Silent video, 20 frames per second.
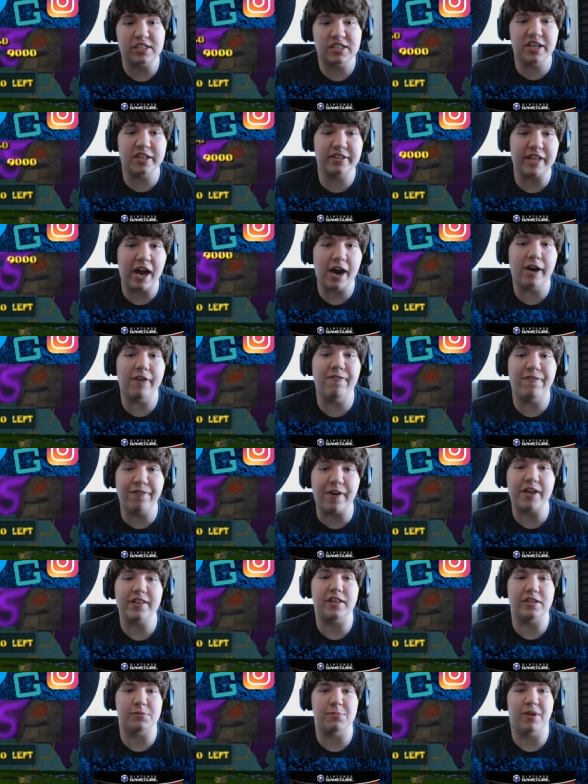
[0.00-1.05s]
sit down and
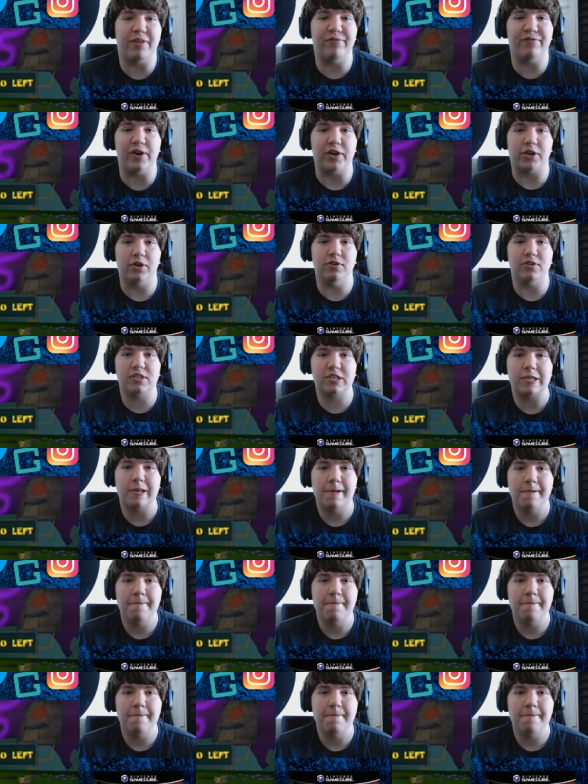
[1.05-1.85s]
fight these motherfuckers.